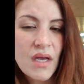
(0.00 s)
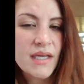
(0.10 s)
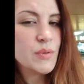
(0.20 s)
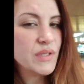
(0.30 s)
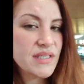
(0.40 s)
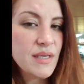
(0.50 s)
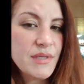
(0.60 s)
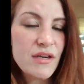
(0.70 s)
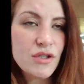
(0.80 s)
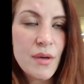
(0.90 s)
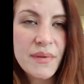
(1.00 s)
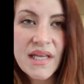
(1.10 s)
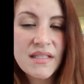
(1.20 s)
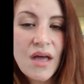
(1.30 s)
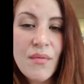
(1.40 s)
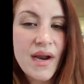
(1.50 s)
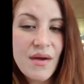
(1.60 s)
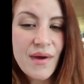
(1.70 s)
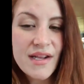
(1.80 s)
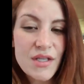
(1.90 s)
that's what the subtitles are, but that's not what I
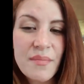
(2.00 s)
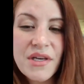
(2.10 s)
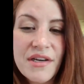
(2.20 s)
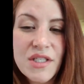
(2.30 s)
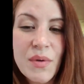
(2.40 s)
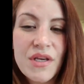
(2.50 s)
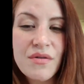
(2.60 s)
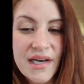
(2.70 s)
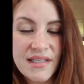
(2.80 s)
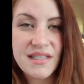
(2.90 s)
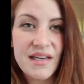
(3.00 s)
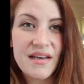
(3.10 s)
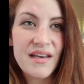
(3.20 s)
read. So I'm curious what you guys think,